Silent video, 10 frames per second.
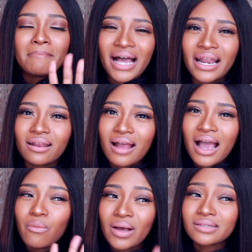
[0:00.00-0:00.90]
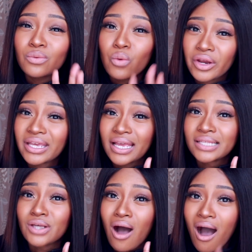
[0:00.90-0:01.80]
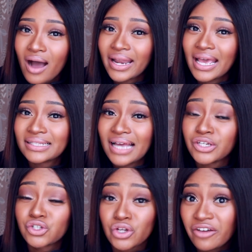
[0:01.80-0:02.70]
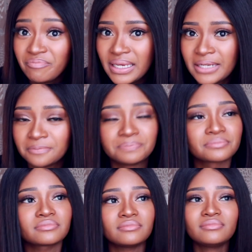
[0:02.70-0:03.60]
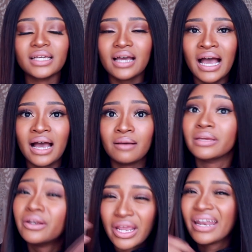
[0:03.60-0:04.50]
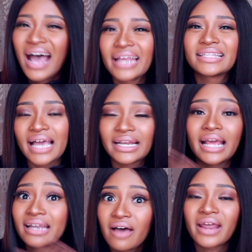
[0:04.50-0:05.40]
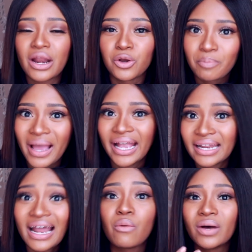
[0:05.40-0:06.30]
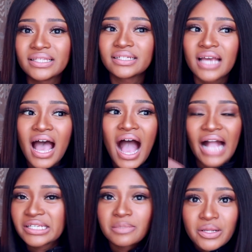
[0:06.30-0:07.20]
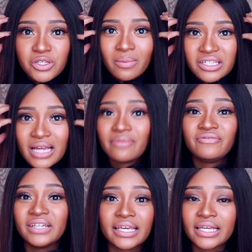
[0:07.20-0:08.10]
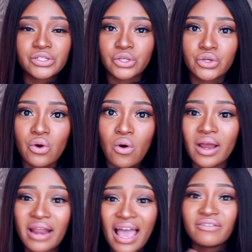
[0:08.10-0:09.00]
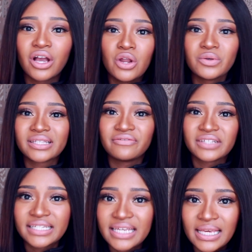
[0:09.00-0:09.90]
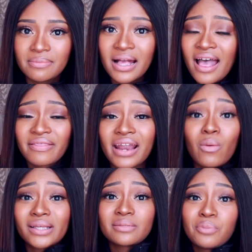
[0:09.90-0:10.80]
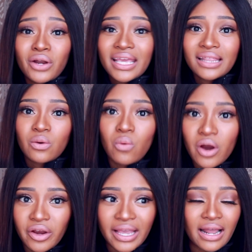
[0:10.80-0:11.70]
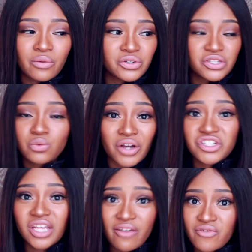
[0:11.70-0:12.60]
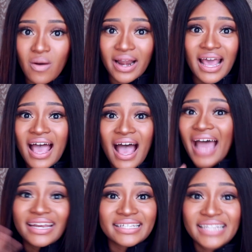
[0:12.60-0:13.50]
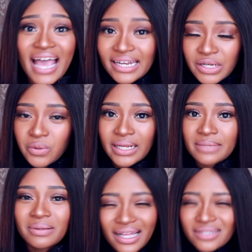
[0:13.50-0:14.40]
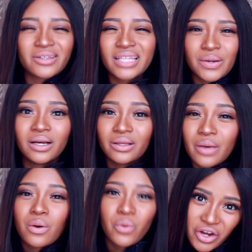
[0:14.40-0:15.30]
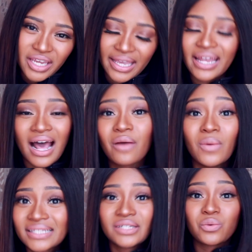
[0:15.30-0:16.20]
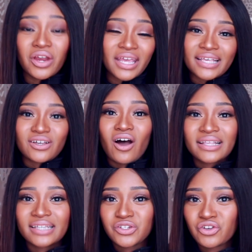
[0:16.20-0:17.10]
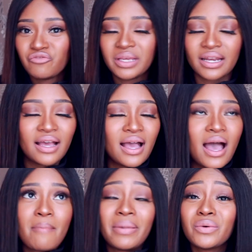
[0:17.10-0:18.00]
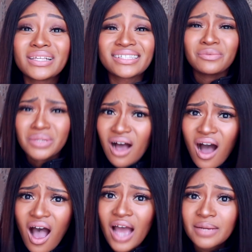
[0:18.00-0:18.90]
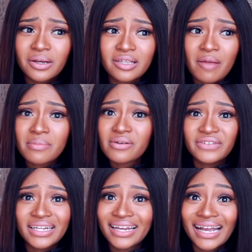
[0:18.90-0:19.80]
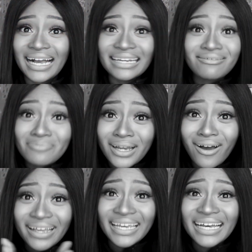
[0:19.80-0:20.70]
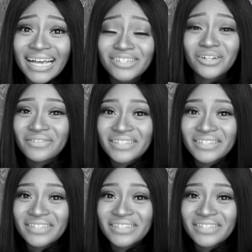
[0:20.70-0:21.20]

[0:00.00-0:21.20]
But, I wasn't working as hard as I should have been. In hindsight, like now that I look back at it, I just spent so much time feeling insecure and having a low self-esteem that I wasn't putting in the work, and I was just watching everyone understand it quickly, but that's because they were working and I wasn't working as hard as I should have been. But it was hard because I remember feeling like I don't belong here. I should have